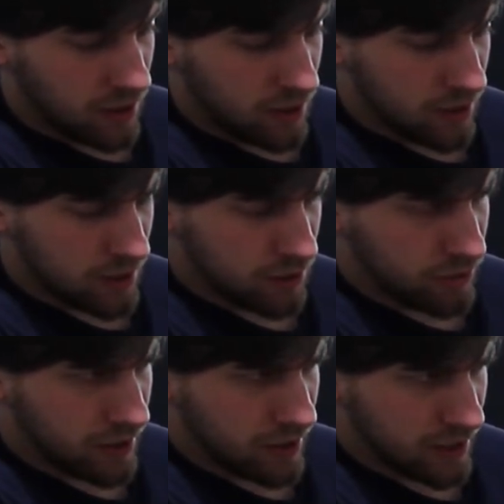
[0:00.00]
I
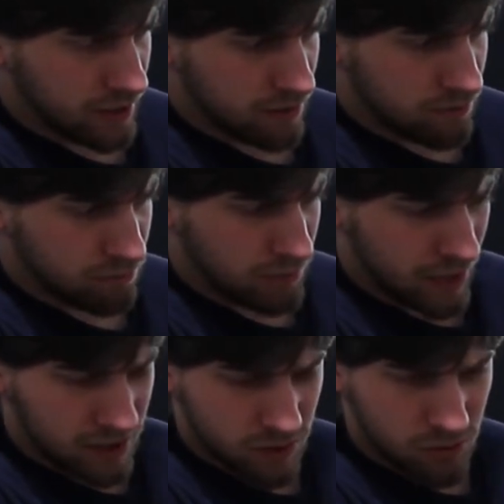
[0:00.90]
don't think I
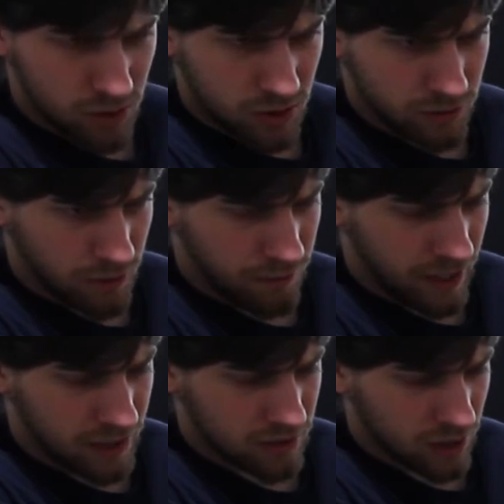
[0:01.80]
might use one of those for the
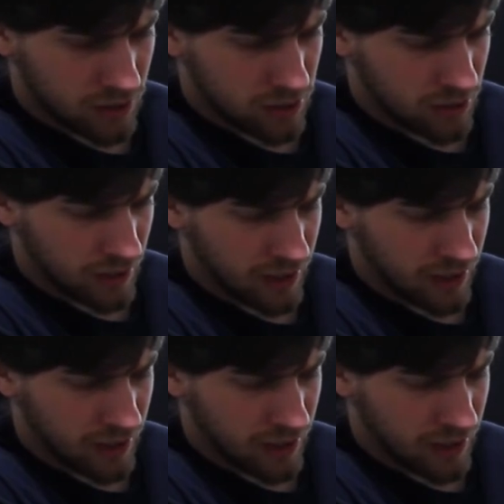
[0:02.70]
fans, not sure.